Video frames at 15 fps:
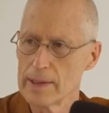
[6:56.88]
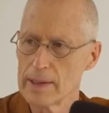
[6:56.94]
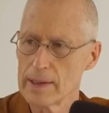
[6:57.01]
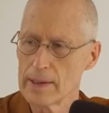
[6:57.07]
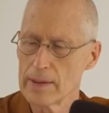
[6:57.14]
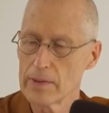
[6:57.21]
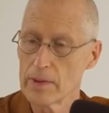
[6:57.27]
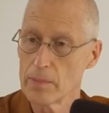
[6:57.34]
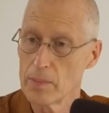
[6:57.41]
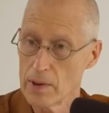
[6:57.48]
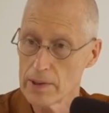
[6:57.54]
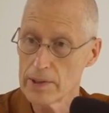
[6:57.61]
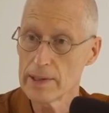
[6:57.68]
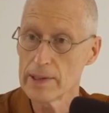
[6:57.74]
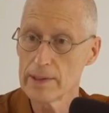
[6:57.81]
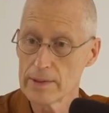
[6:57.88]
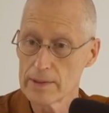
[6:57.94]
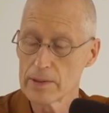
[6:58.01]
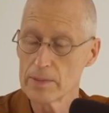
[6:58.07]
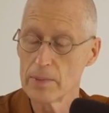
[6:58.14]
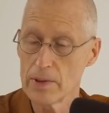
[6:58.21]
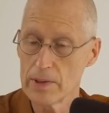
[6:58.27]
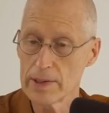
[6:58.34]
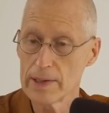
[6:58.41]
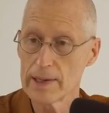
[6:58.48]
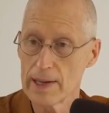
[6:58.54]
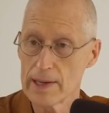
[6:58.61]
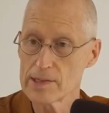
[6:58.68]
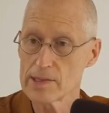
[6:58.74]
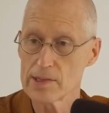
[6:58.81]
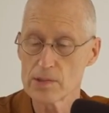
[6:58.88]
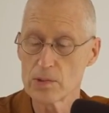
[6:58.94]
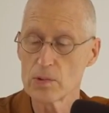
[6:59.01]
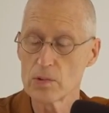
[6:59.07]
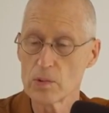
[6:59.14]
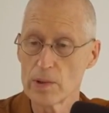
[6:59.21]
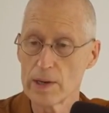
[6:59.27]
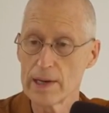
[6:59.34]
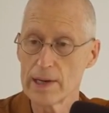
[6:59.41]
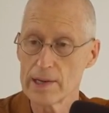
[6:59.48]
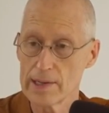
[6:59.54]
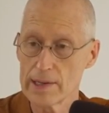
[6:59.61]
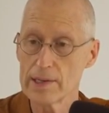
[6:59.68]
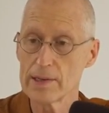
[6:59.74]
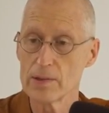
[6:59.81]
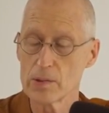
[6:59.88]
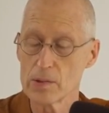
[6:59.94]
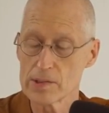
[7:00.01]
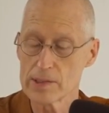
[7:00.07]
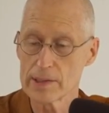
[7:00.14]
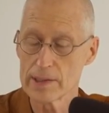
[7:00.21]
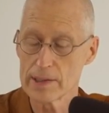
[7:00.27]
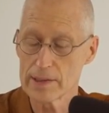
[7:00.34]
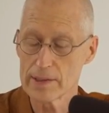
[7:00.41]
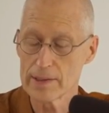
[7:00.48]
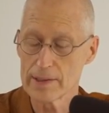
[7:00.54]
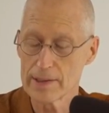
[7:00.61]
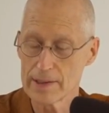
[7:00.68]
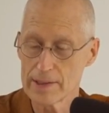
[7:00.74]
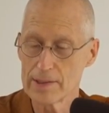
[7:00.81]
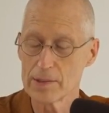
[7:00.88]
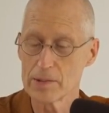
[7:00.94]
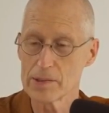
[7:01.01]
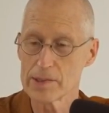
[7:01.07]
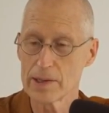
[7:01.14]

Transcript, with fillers: uh, the body the body has its own way. It knows it it knows